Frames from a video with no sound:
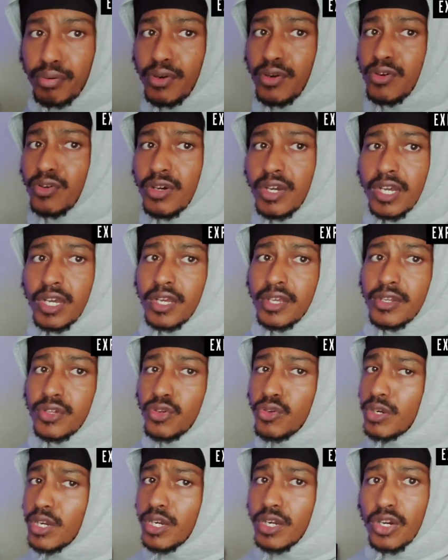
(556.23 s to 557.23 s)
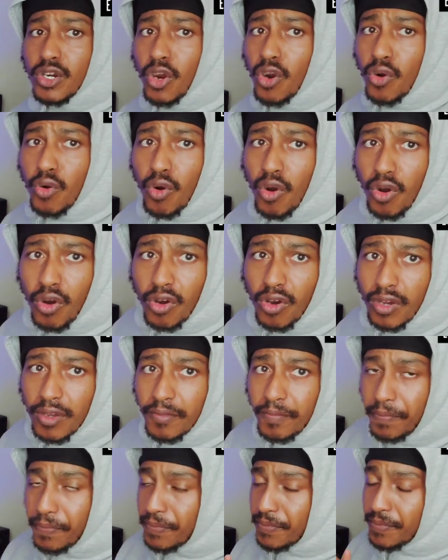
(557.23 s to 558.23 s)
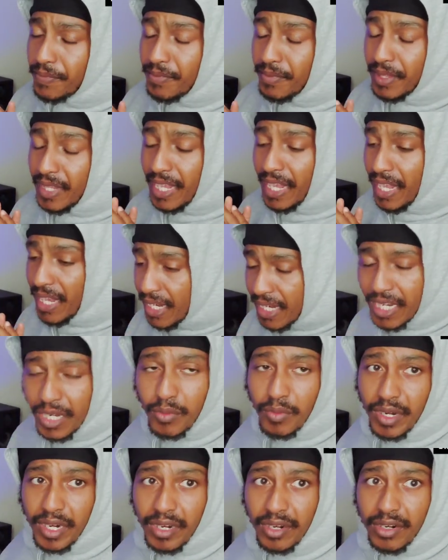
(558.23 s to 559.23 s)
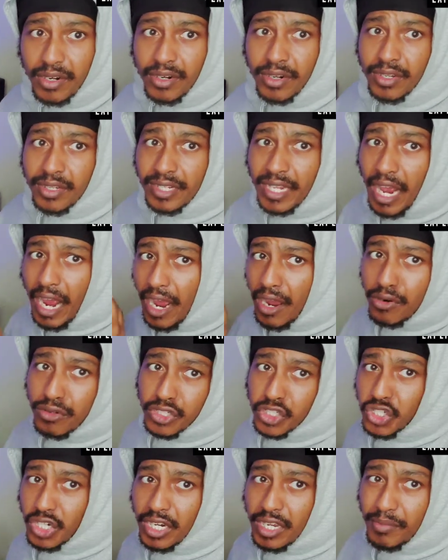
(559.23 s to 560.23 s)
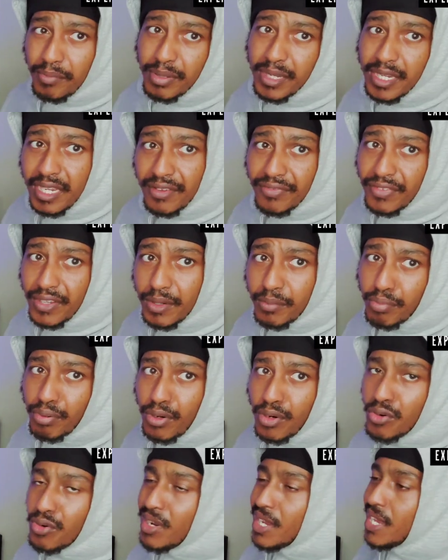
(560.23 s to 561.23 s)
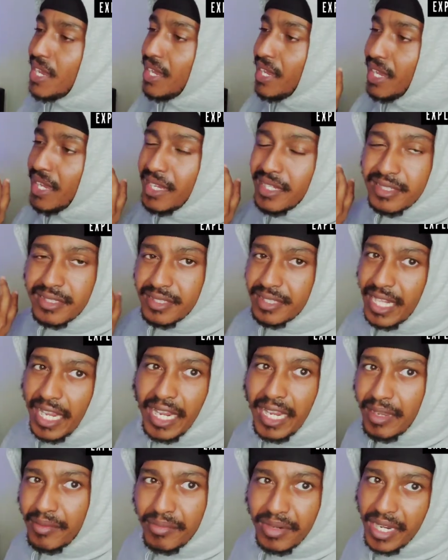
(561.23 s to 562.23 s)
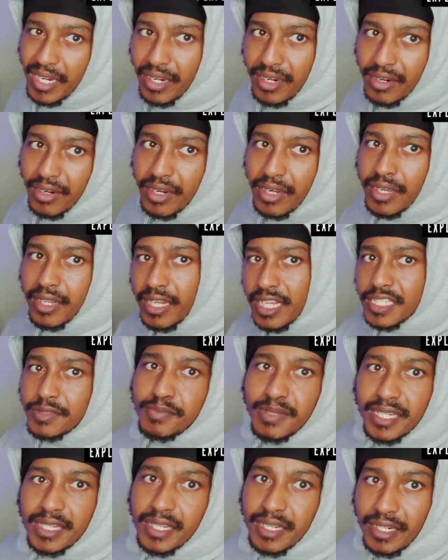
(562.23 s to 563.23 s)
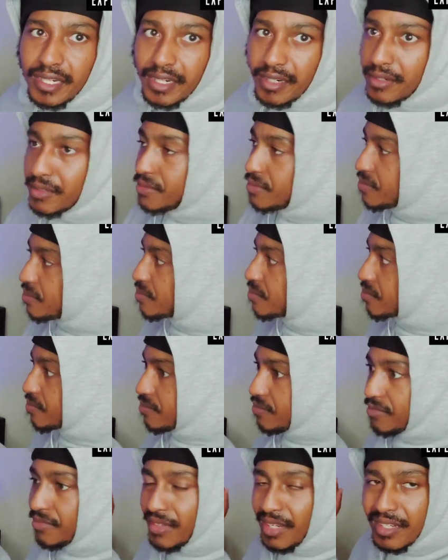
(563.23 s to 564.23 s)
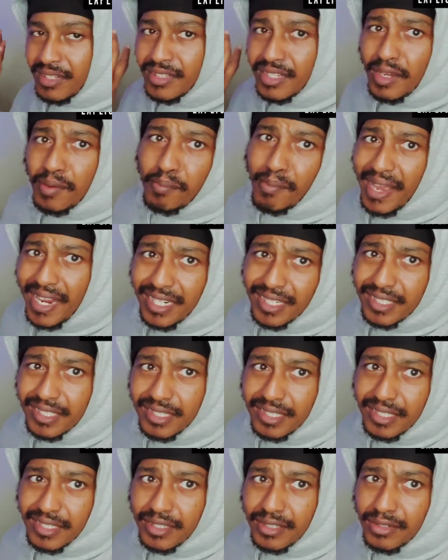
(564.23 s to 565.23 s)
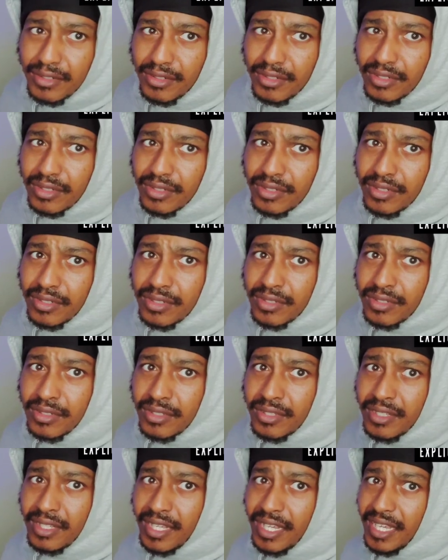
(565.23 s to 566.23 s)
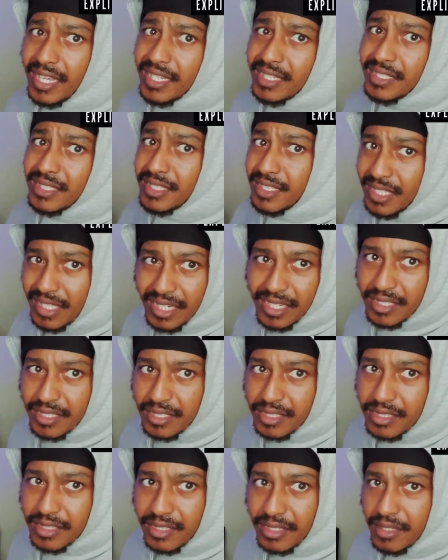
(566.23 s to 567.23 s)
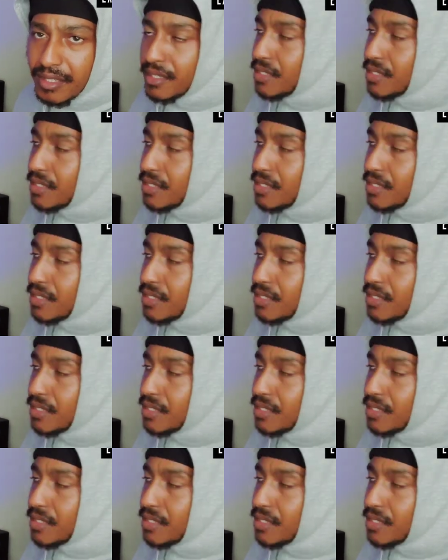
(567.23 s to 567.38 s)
Pro. You could go on anywhere. The Alctron PF8 Pro is damn near. Let's be clear. The mic shield is just